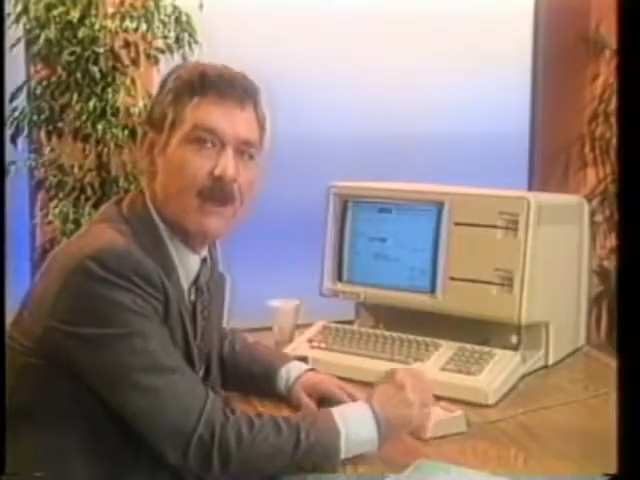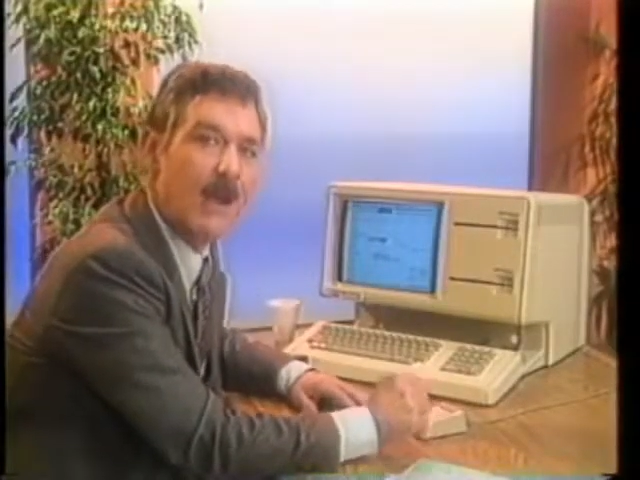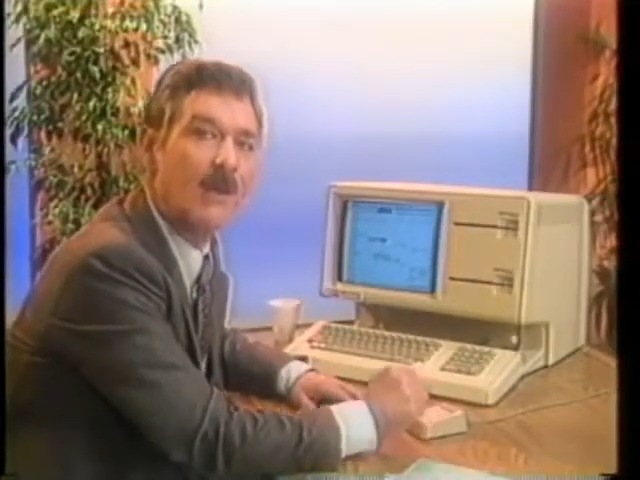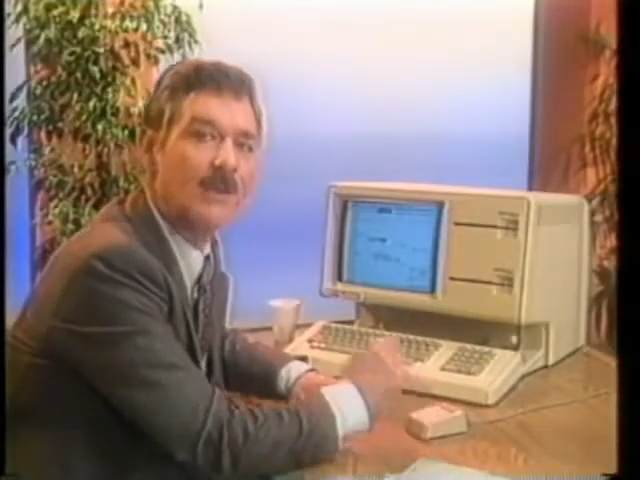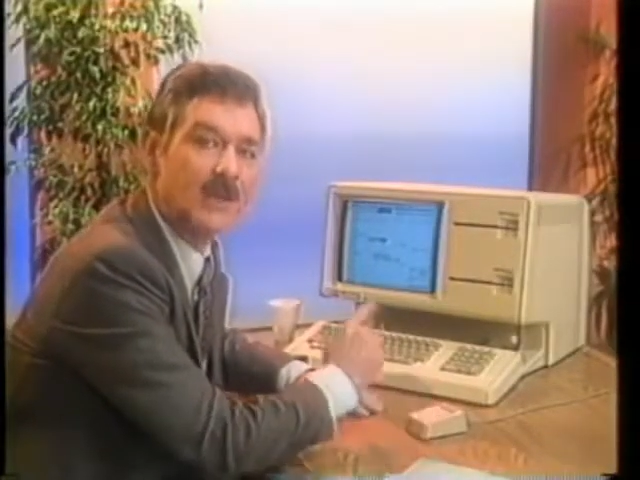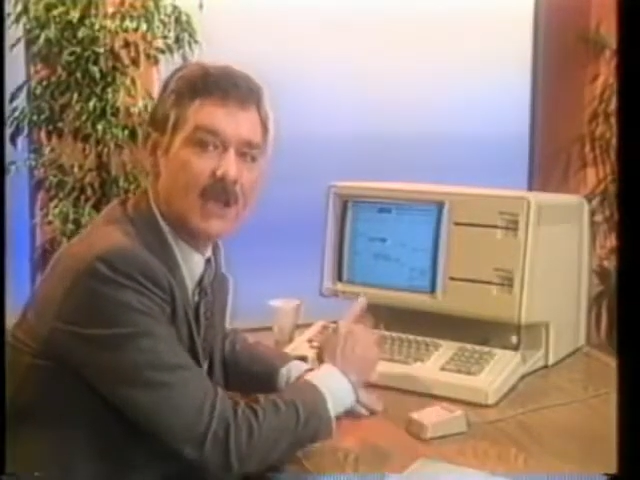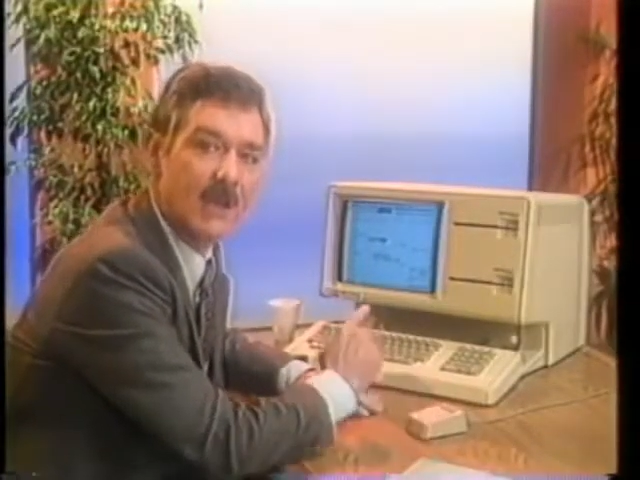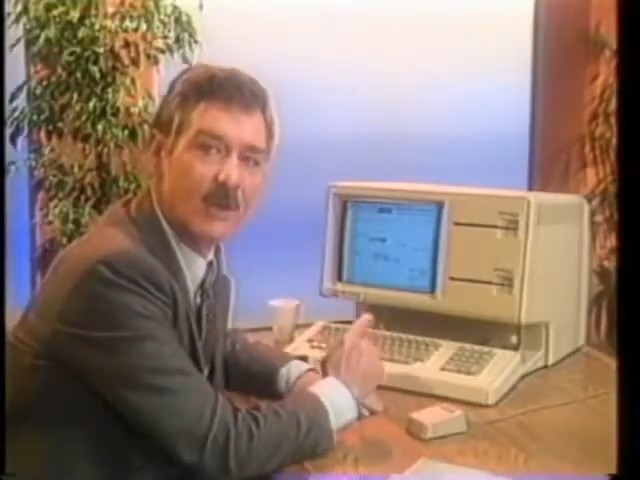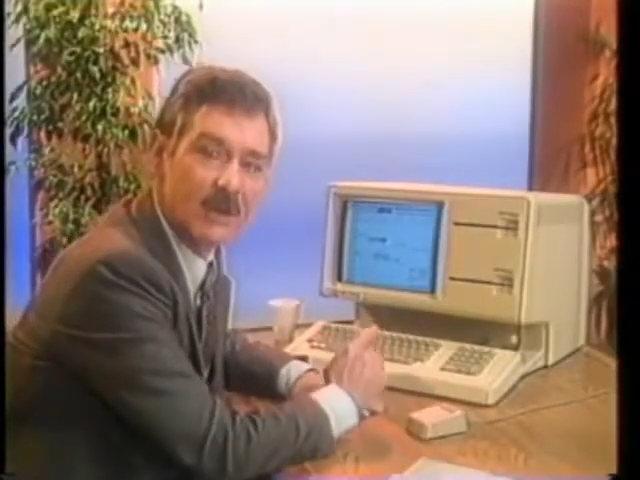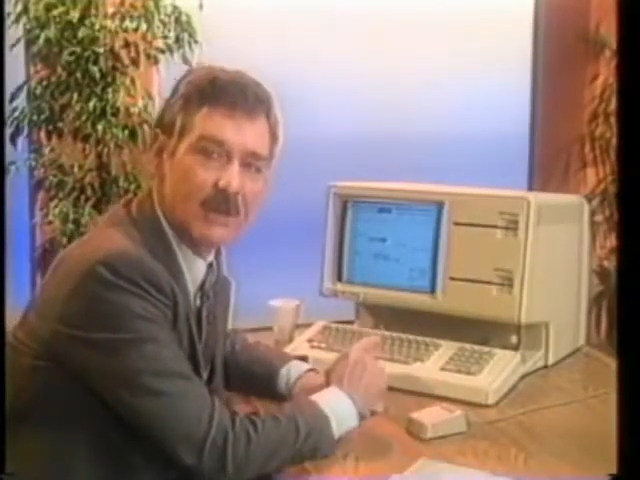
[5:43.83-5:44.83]
Now let's take
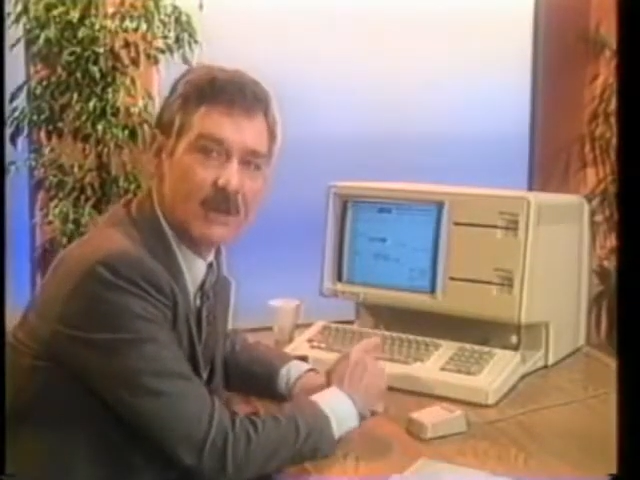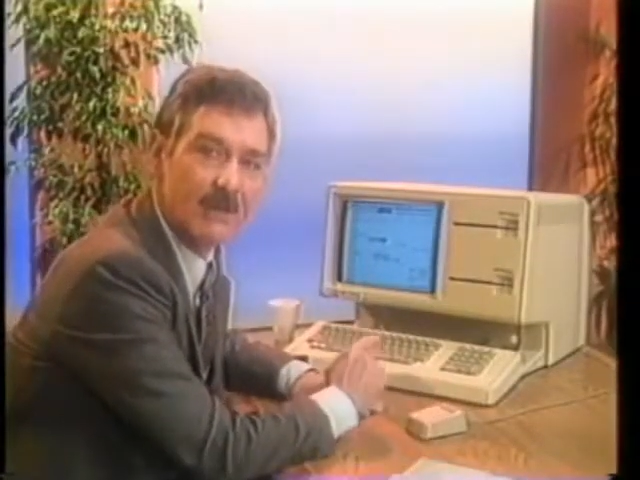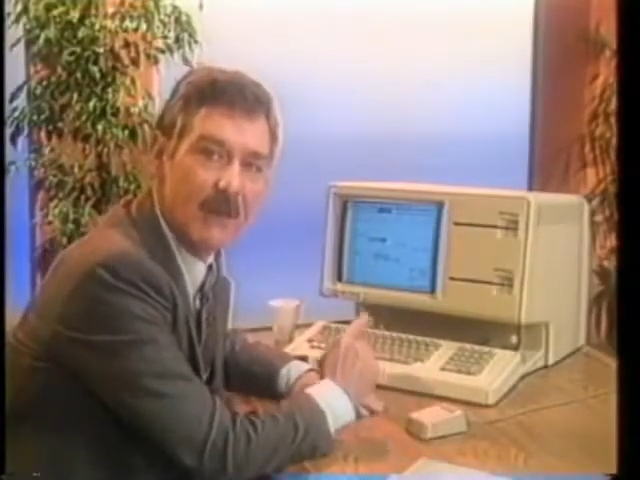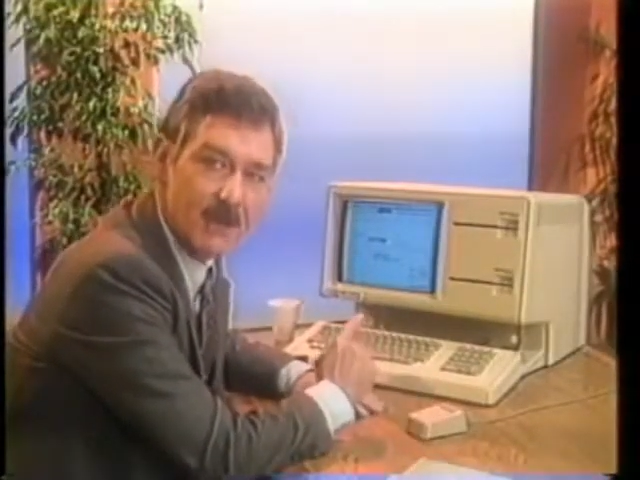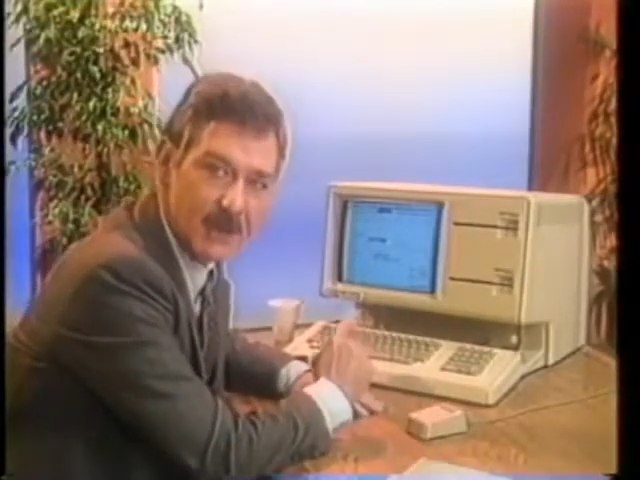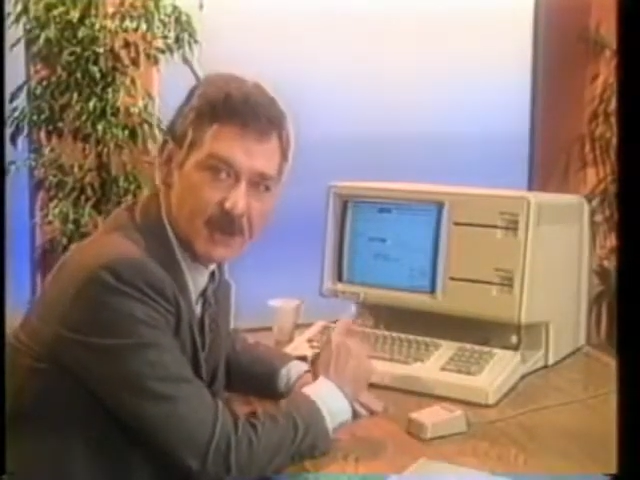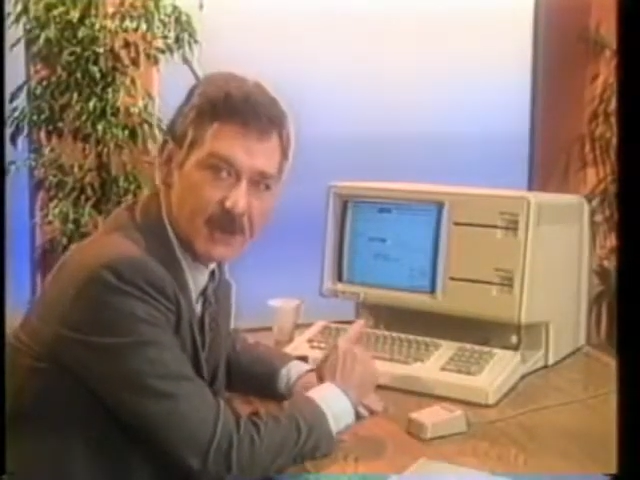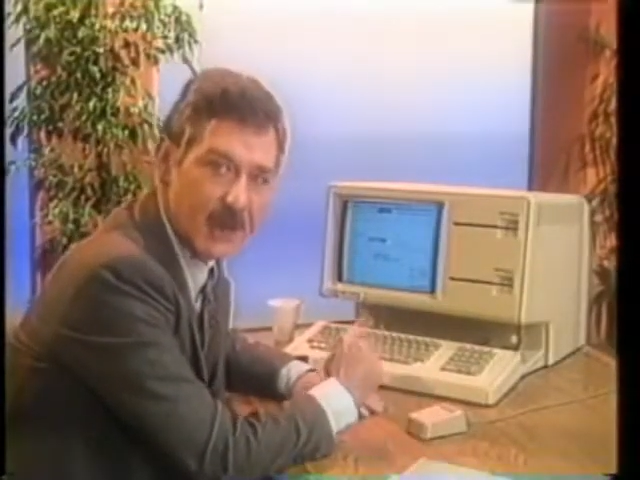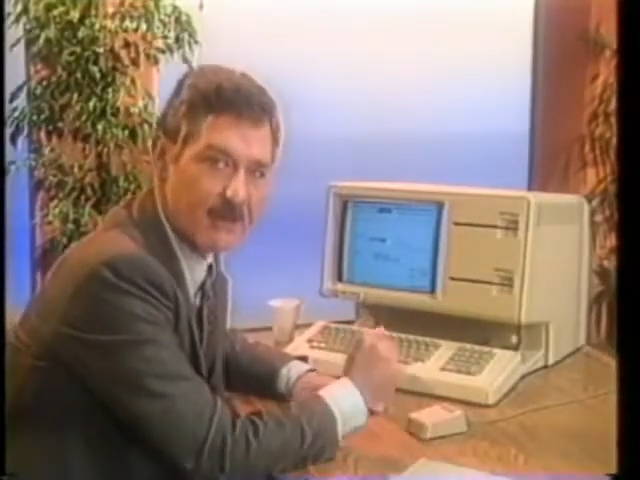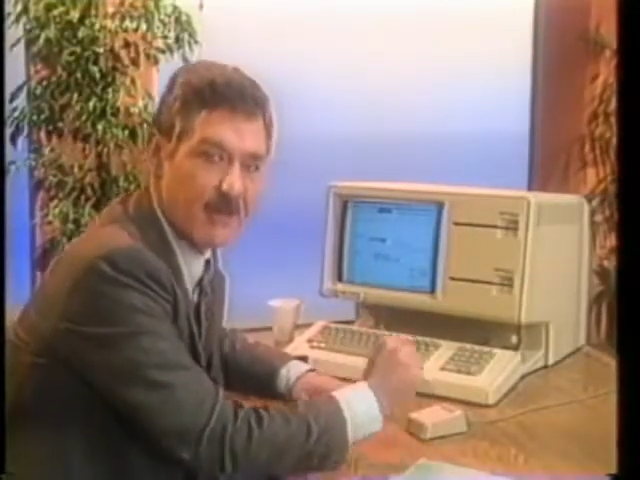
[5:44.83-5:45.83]
a look at the budget
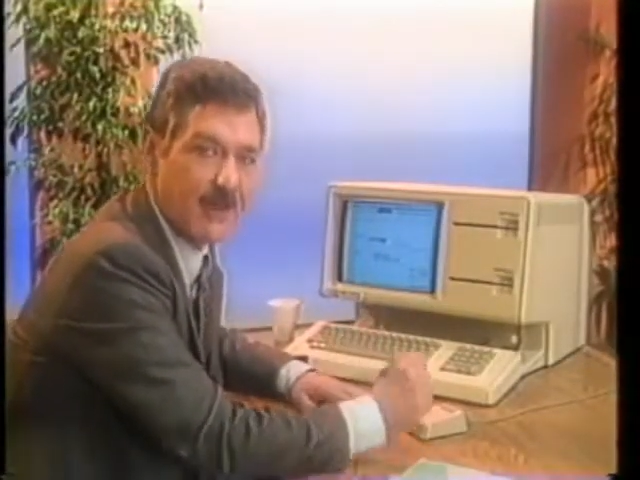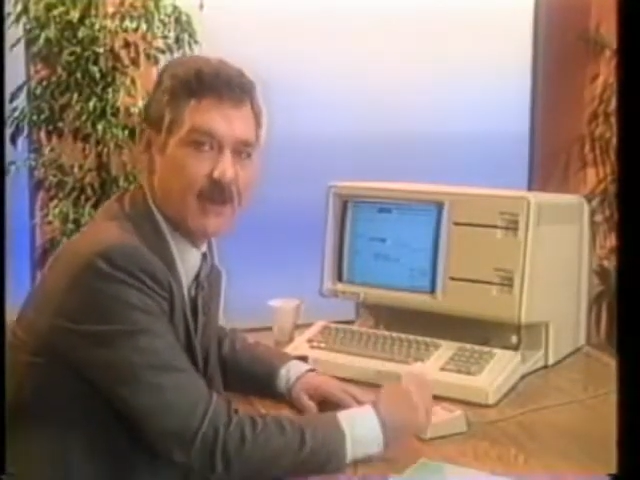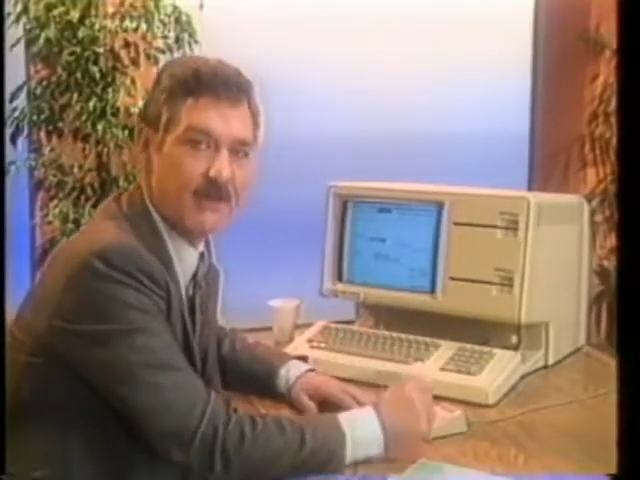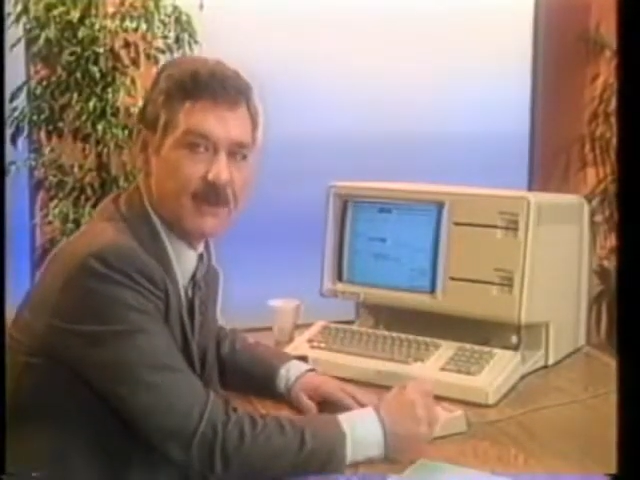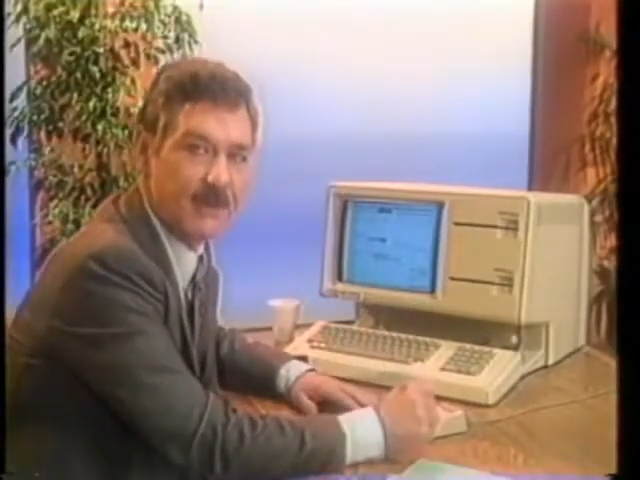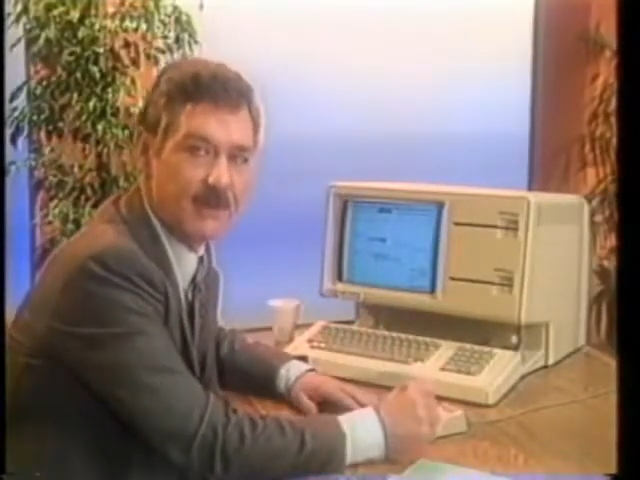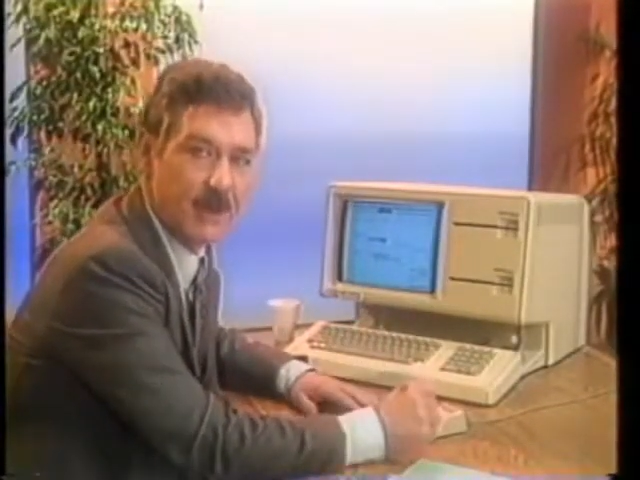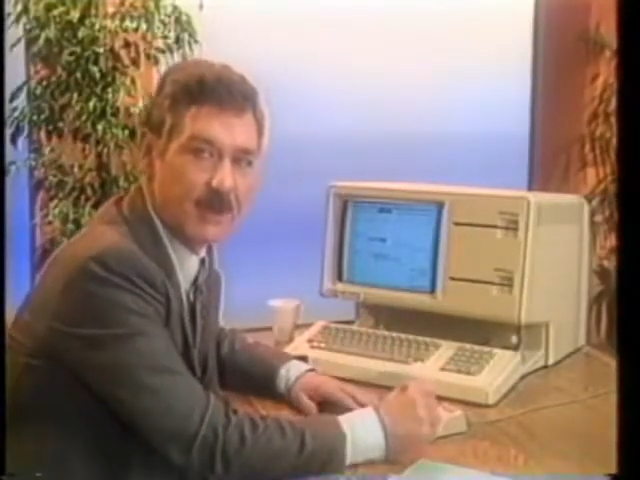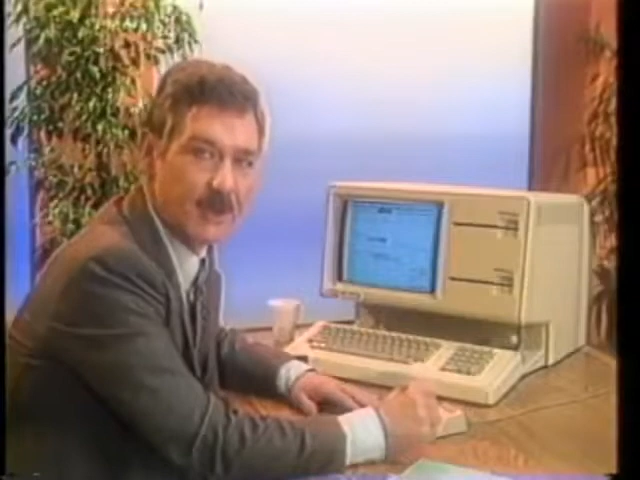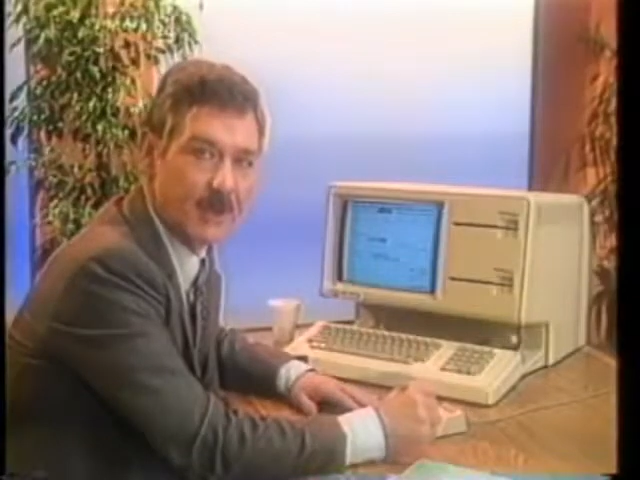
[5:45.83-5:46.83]
that I prepared for this
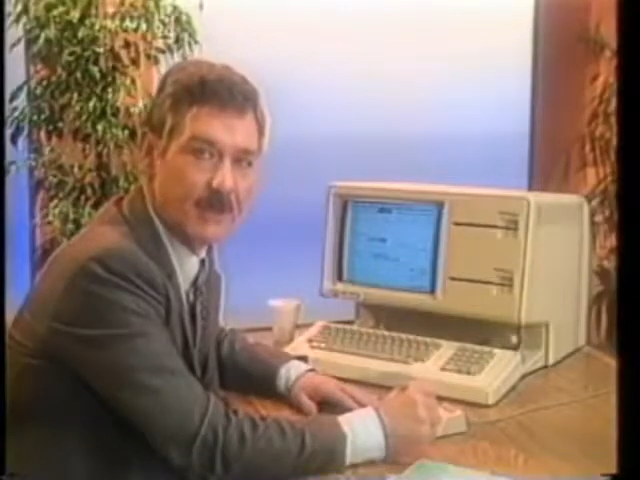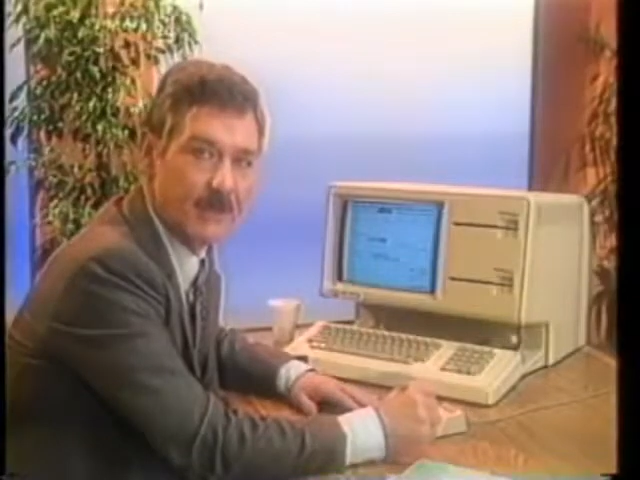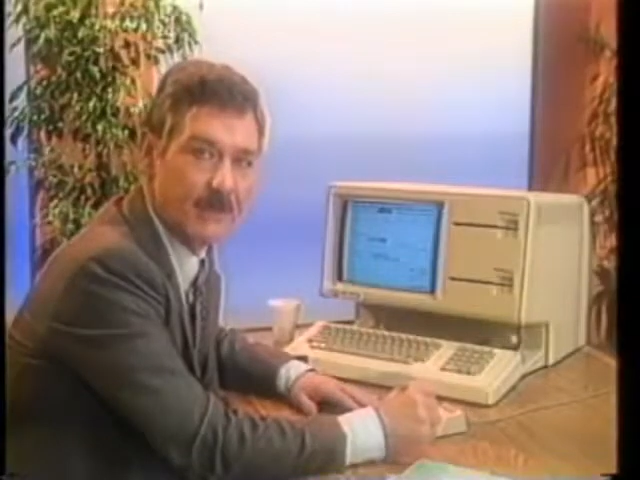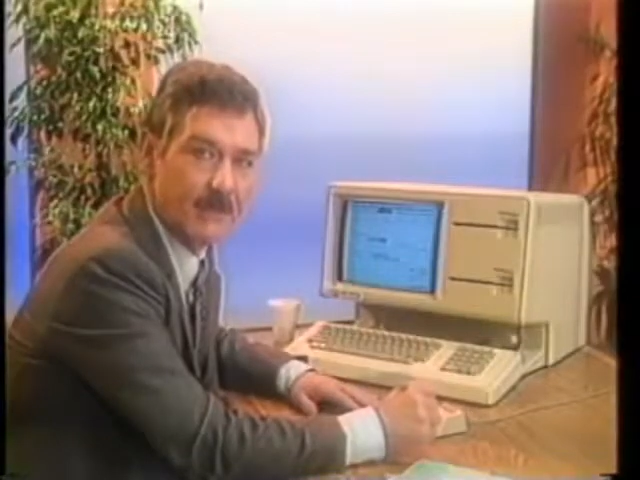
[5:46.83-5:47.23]
project.